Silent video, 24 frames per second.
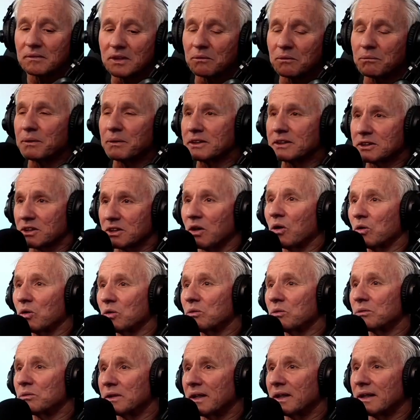brings it
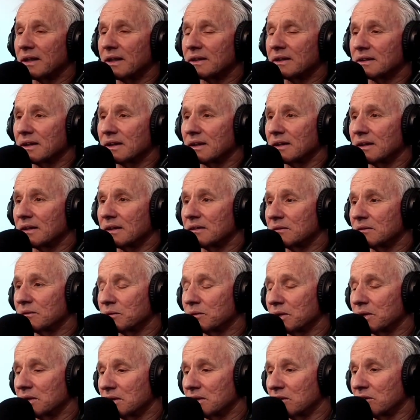home. And,
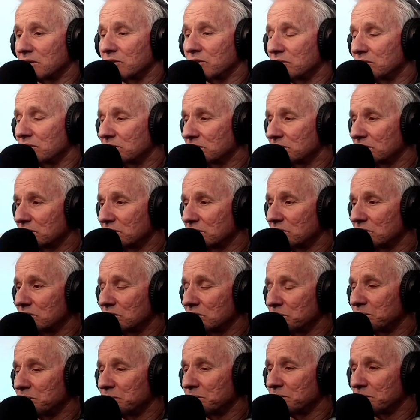we, you know,
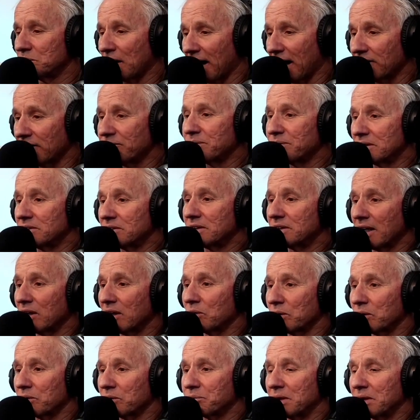I've been dealt
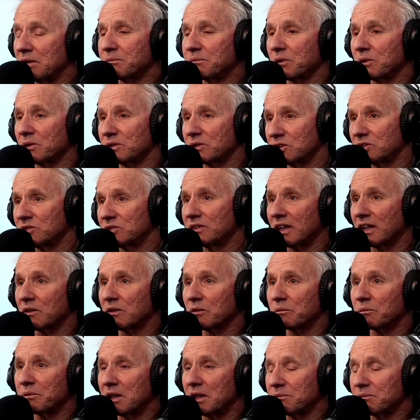with people and you dealt
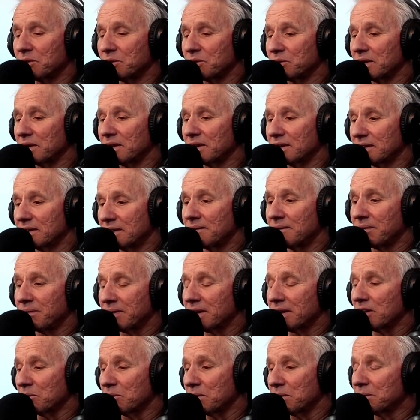with people where,
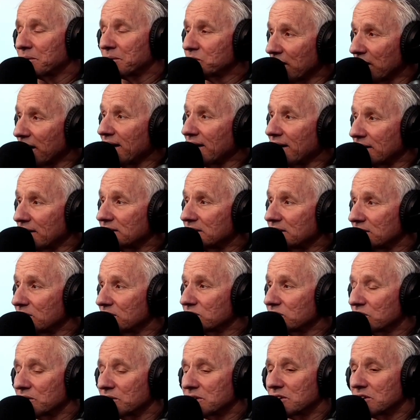you know, people drown, you know,
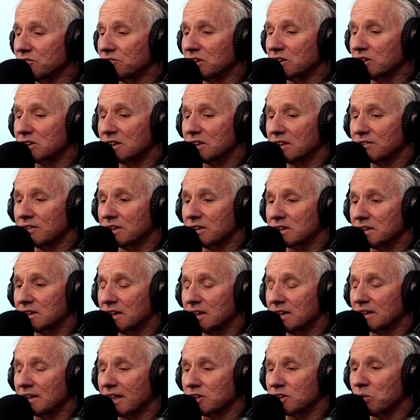so it's a real serious
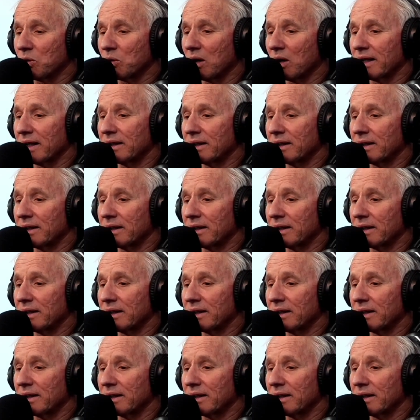thing. That's why